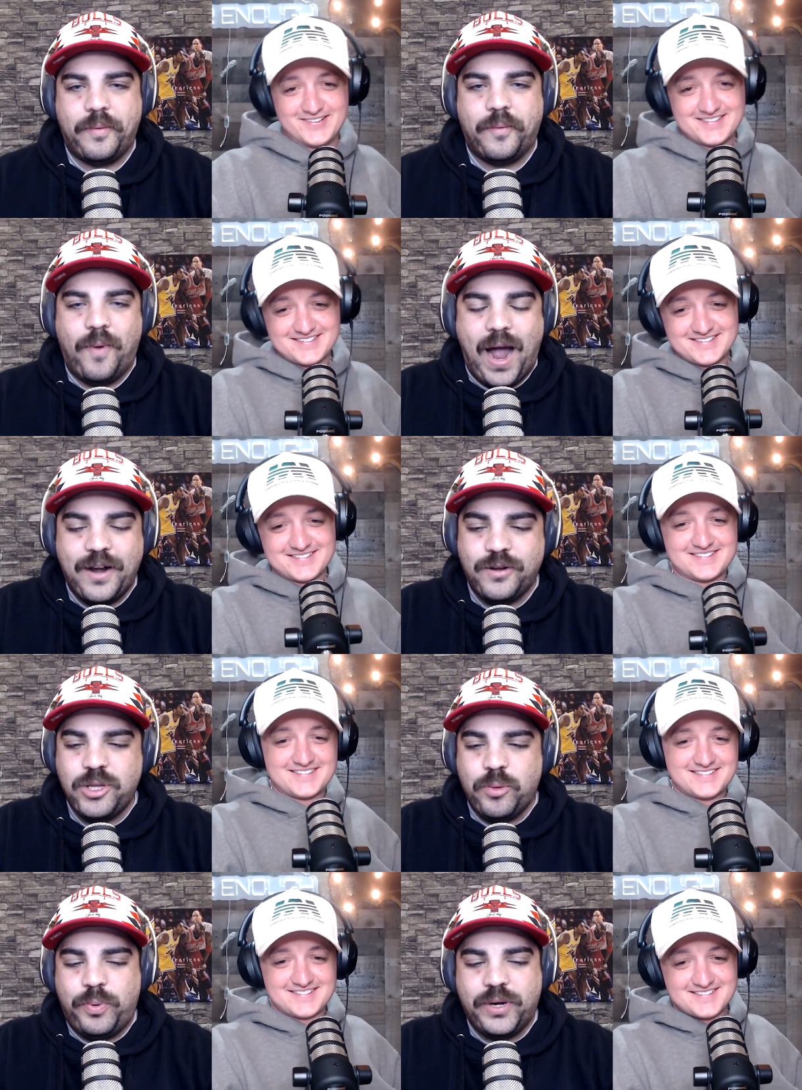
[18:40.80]
Speaker 1: Why don't Bob?
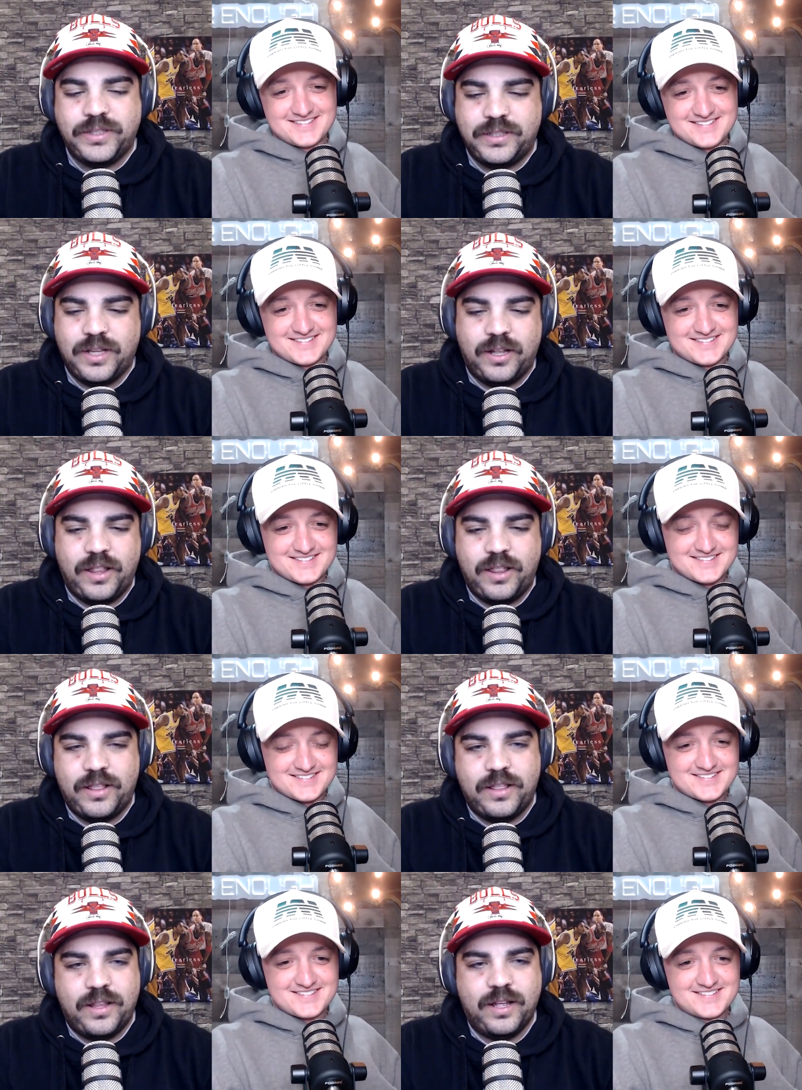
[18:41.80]
Put... I'm surprised you like
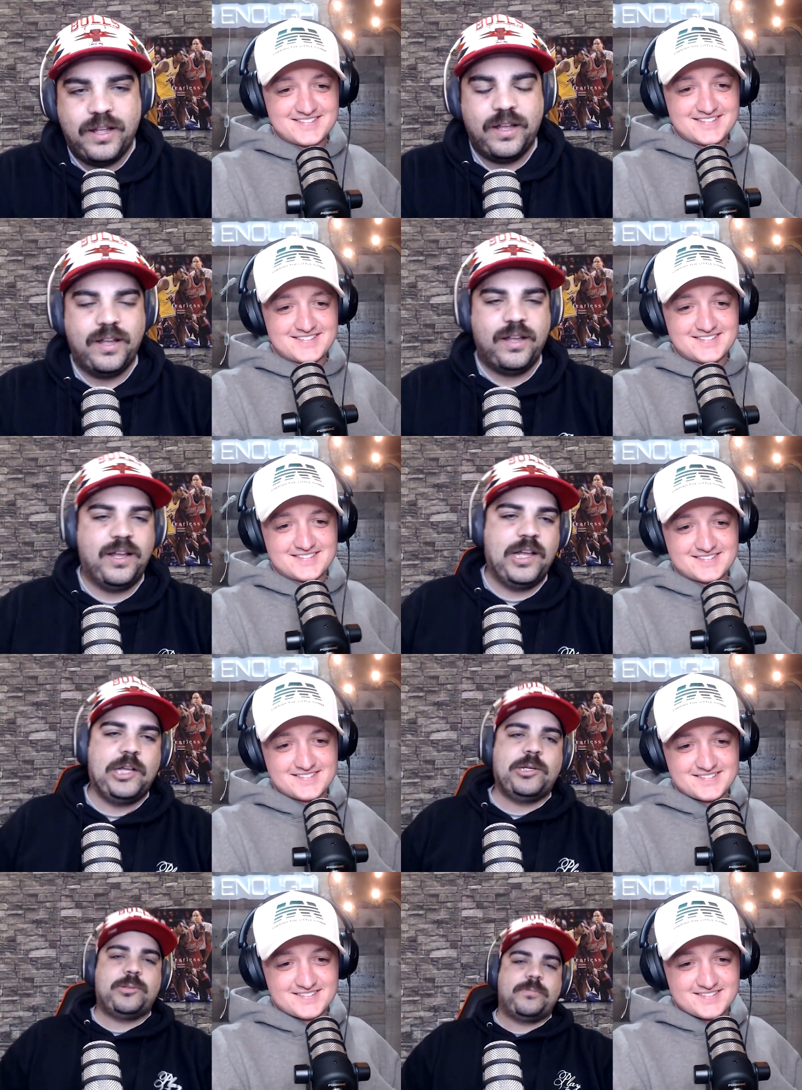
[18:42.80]
yogurt. That seems like
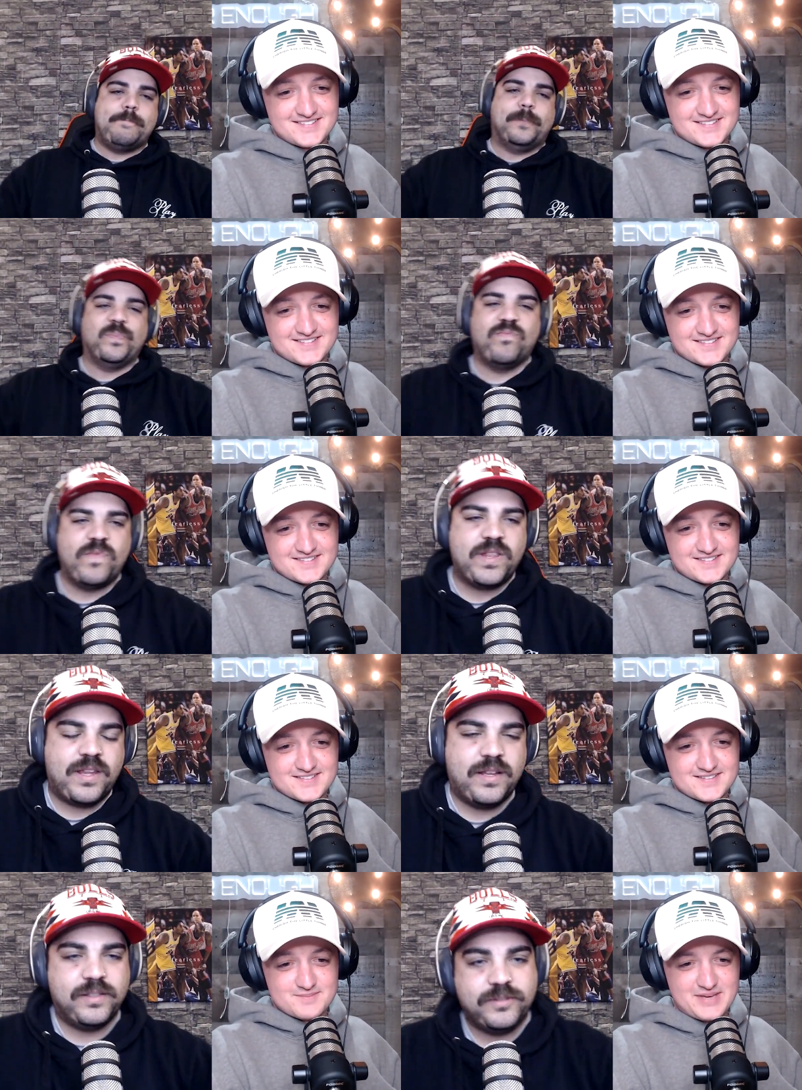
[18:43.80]
something you'd hate
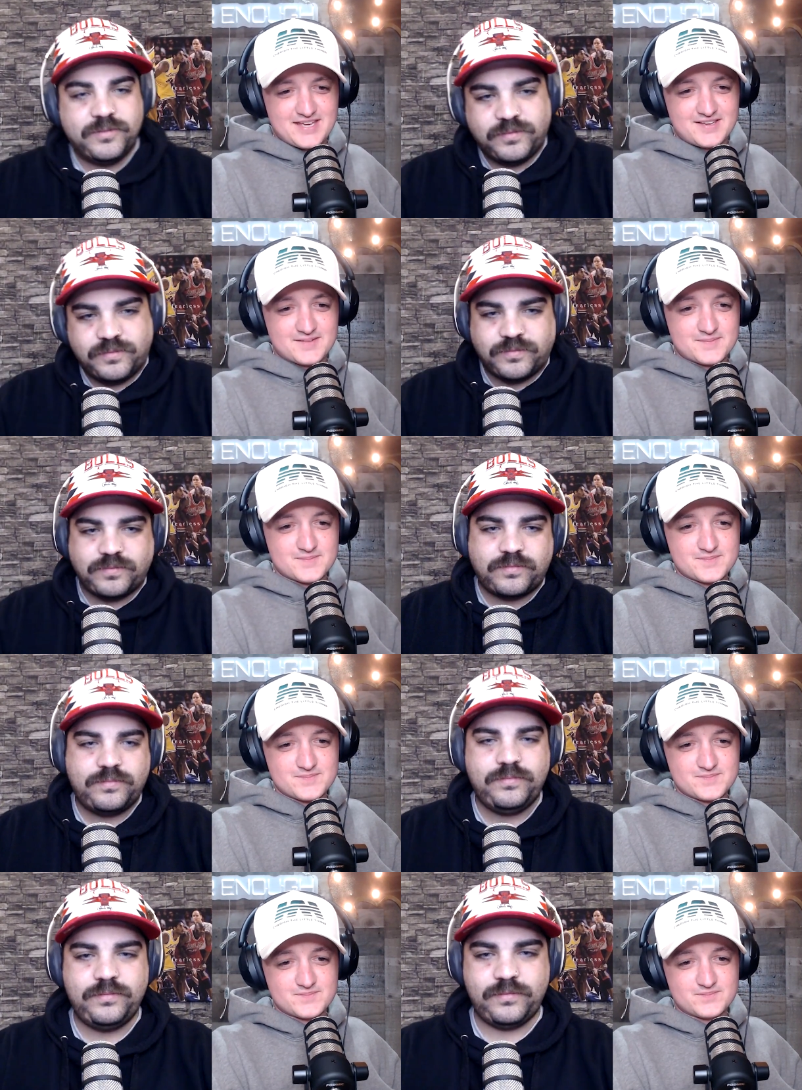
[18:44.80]
for Me? some reason.
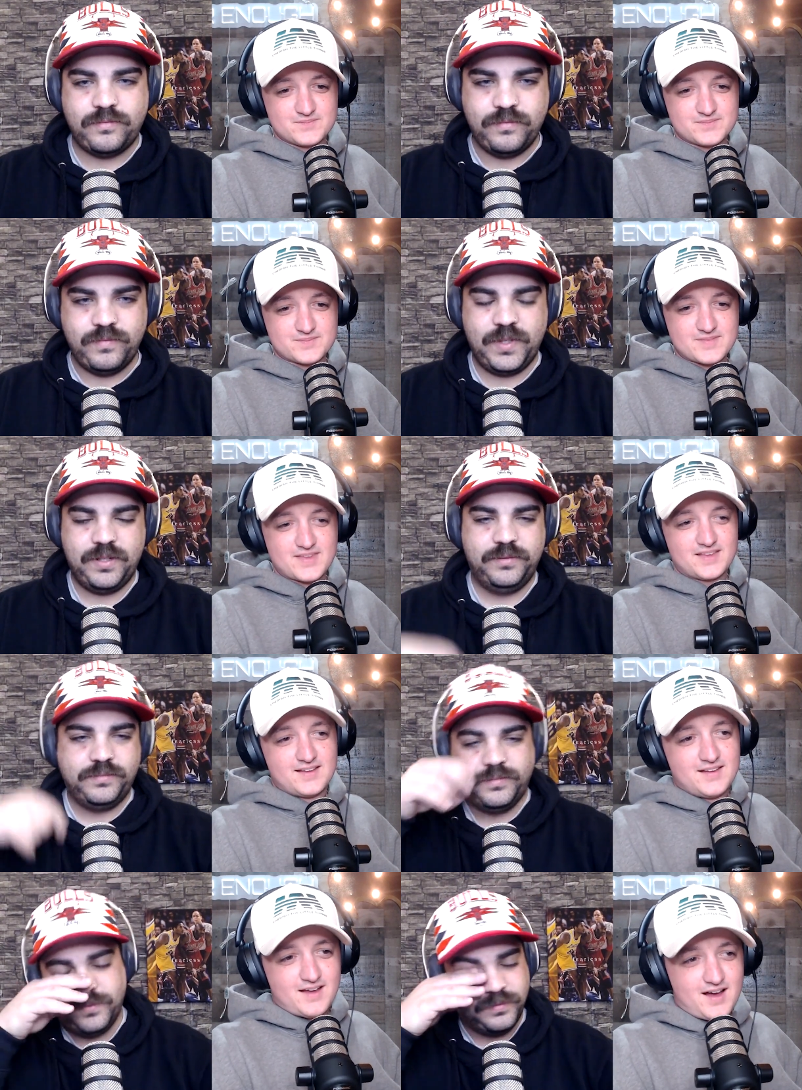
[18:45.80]
Yeah.
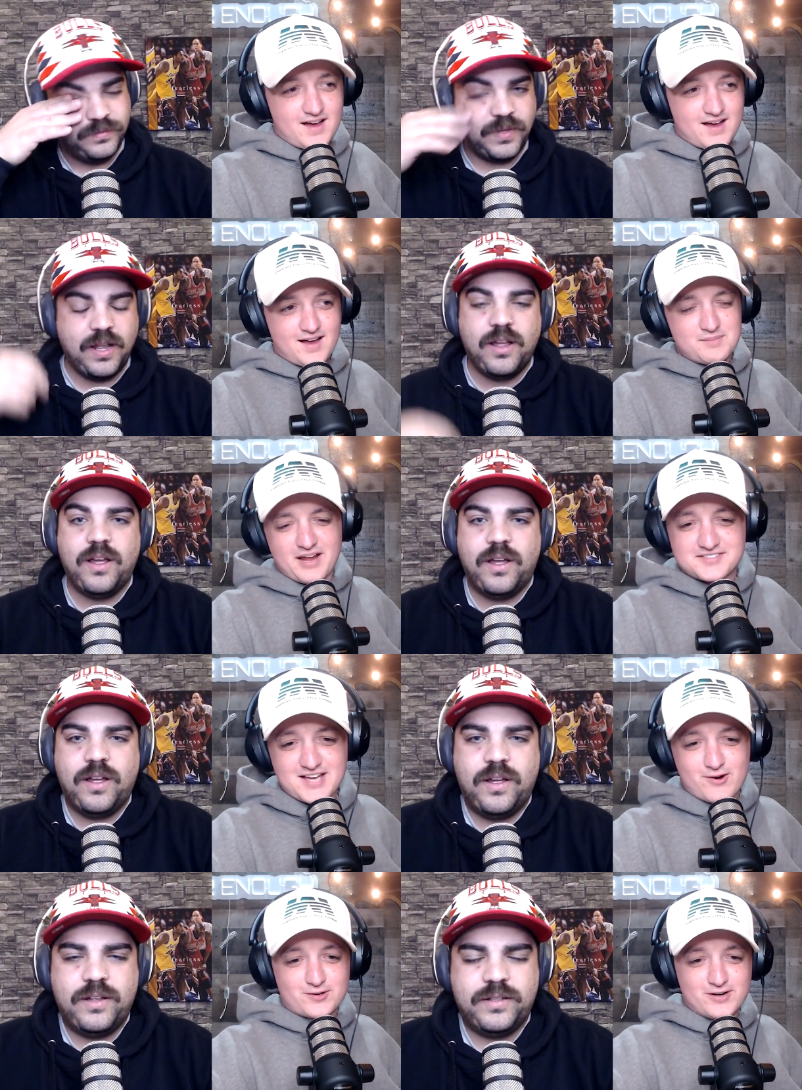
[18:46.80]
Speaker 2: Uh, I'm not a sour
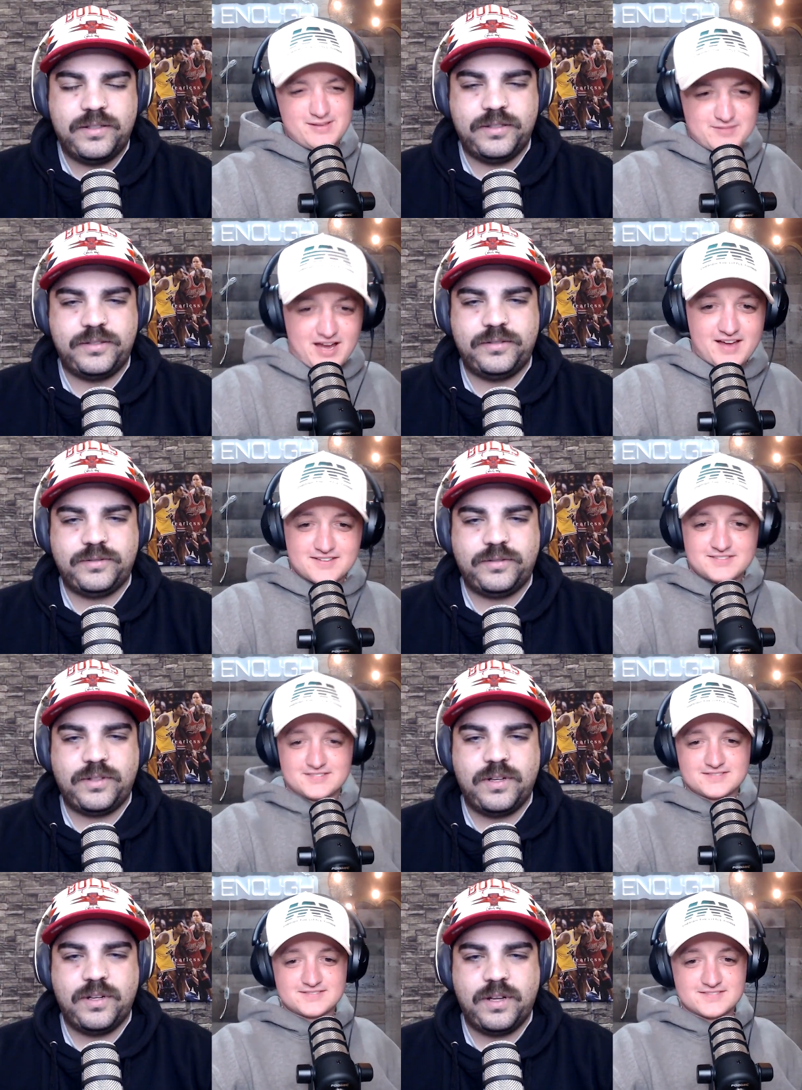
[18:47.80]
cream guy.
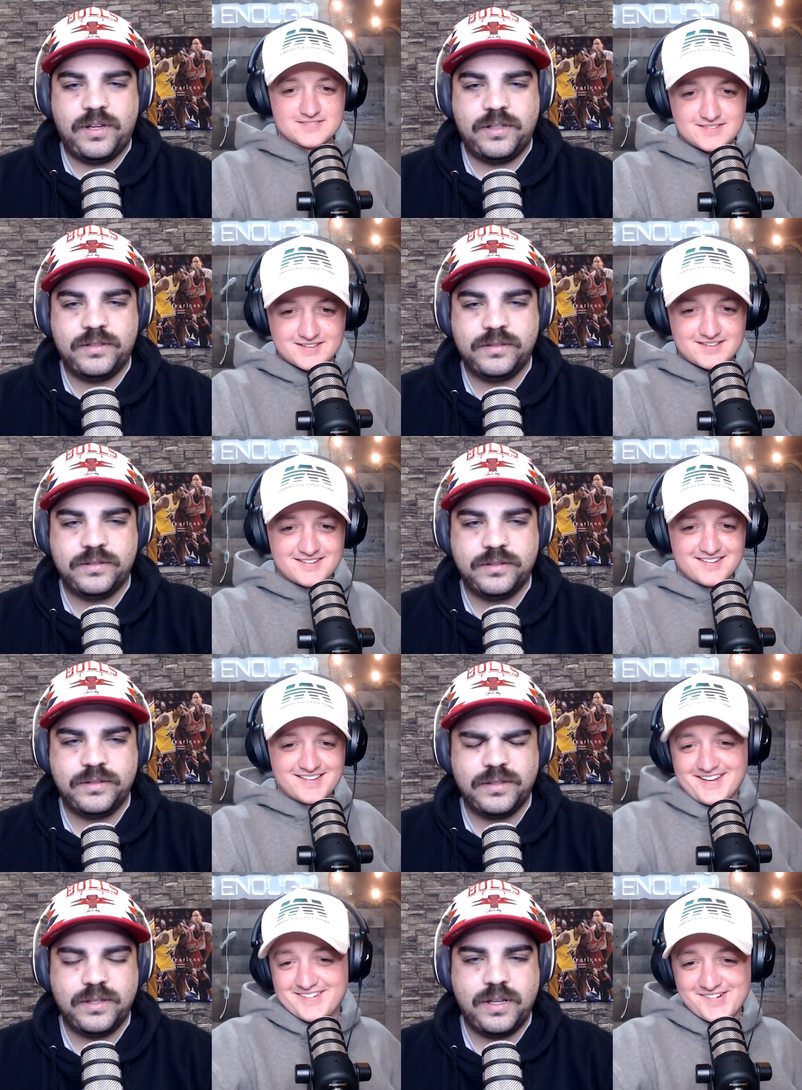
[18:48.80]

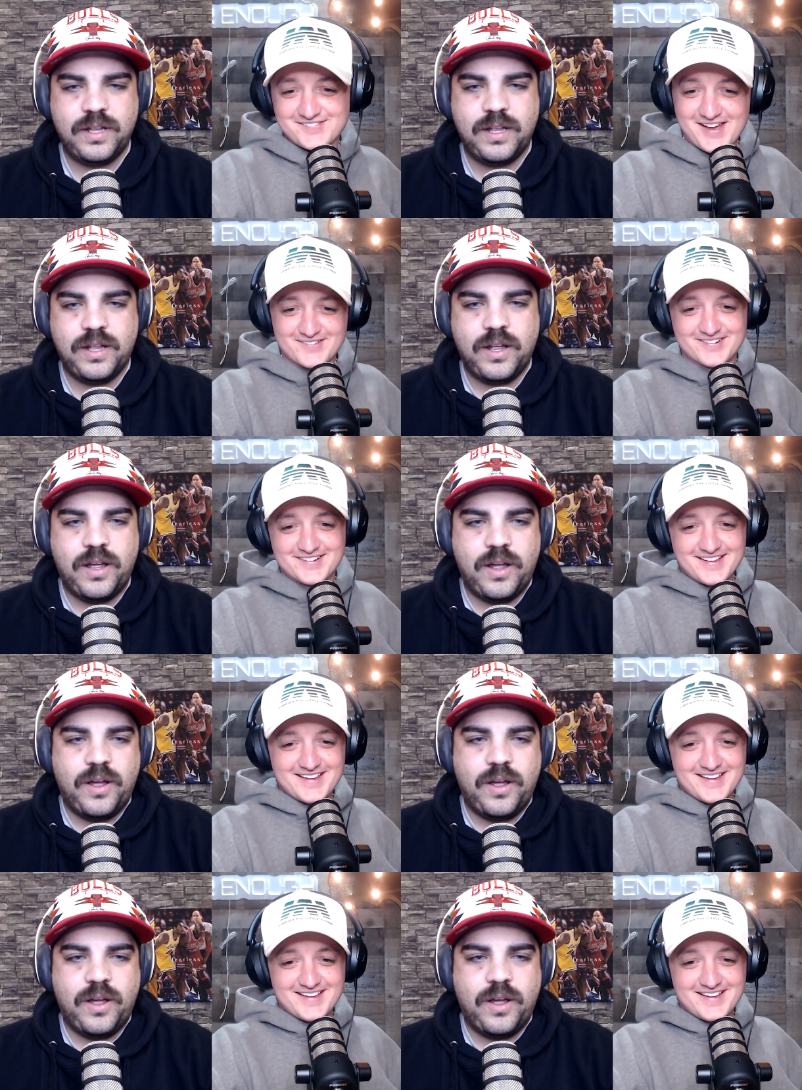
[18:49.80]
I don't know. That's that yogurt.